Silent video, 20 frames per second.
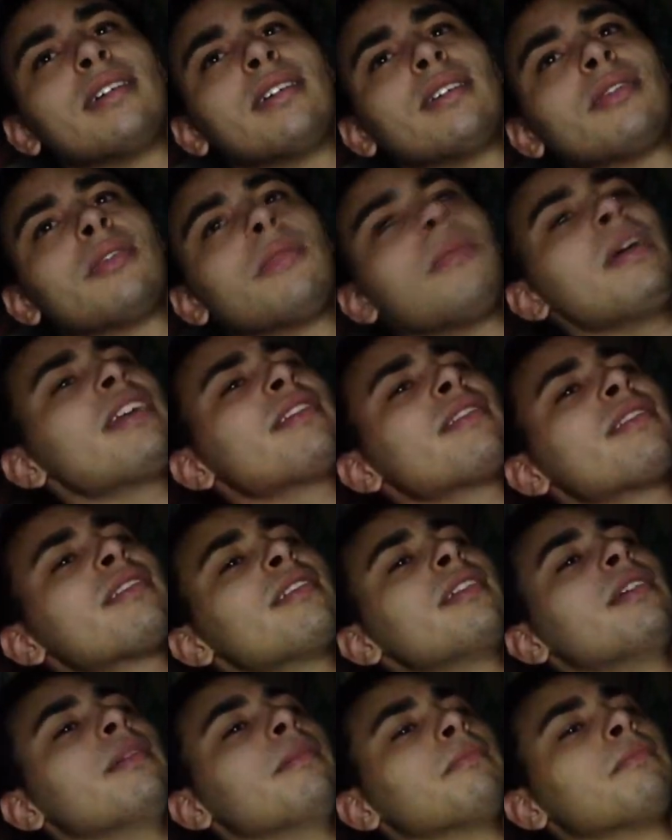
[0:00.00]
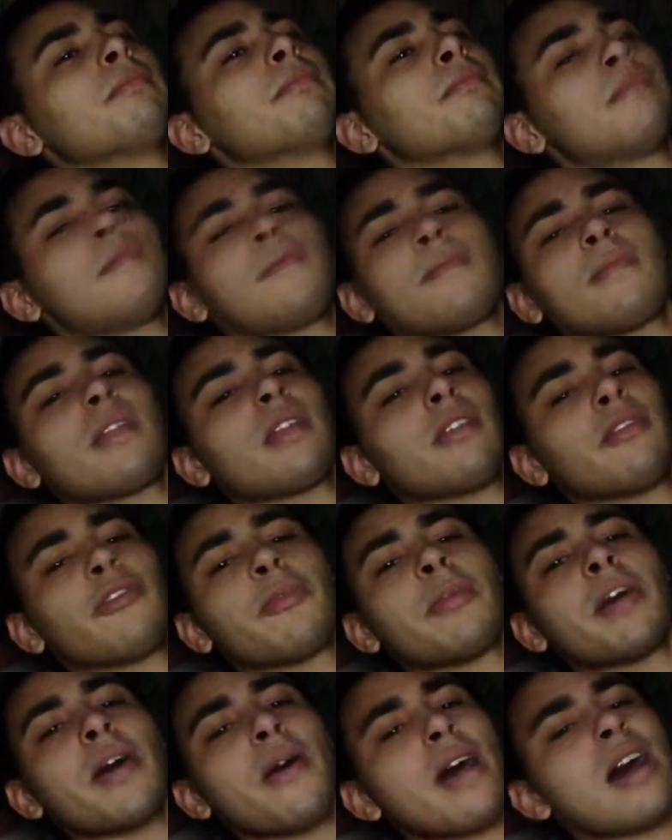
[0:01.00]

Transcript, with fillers: So basically, from now